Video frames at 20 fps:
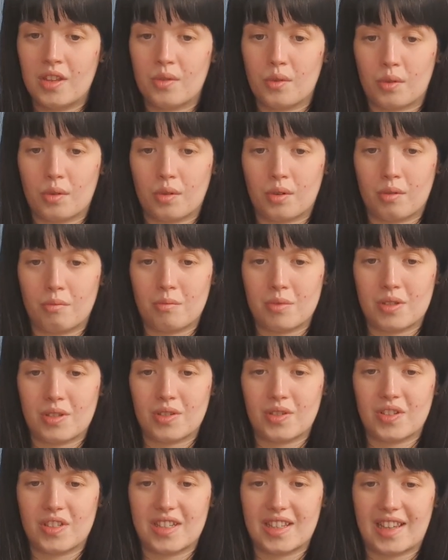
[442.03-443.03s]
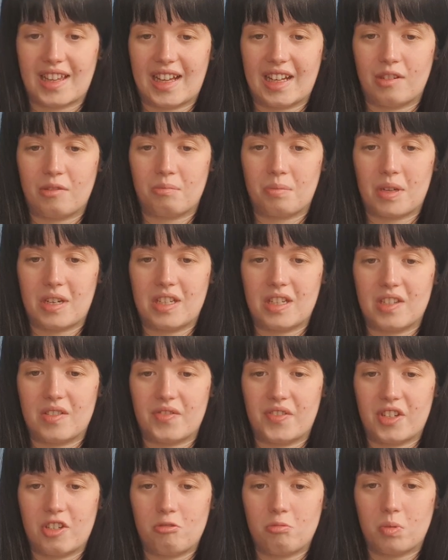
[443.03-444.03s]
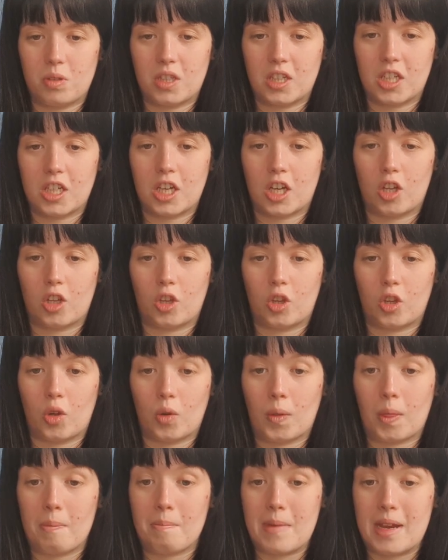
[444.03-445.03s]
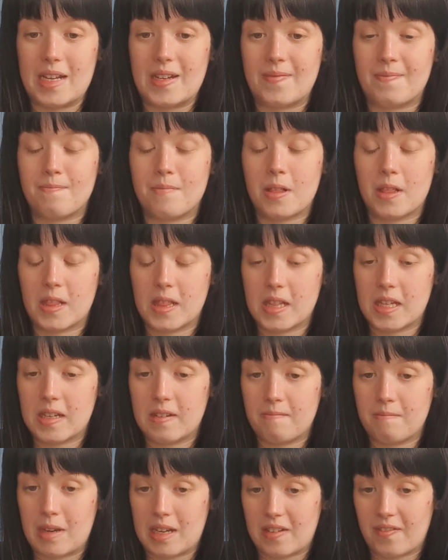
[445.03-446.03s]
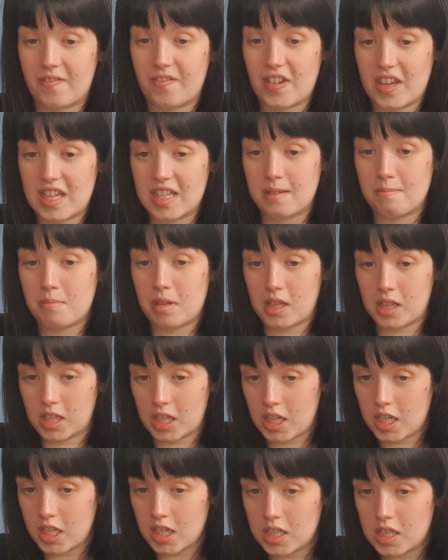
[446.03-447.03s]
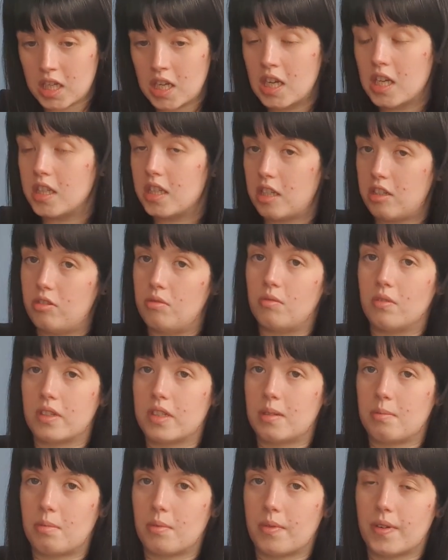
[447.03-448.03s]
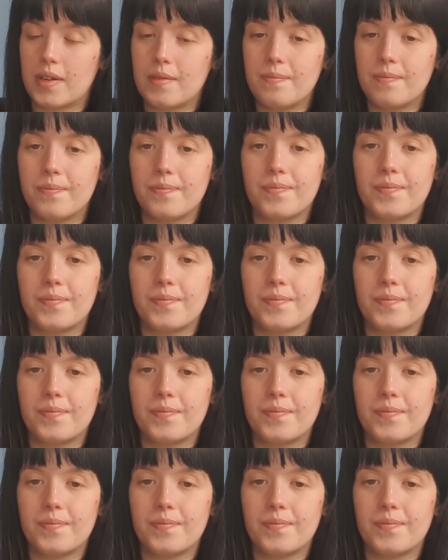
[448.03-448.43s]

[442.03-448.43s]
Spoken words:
the chromosomes line up individually along the metaphase plate. They do not separate.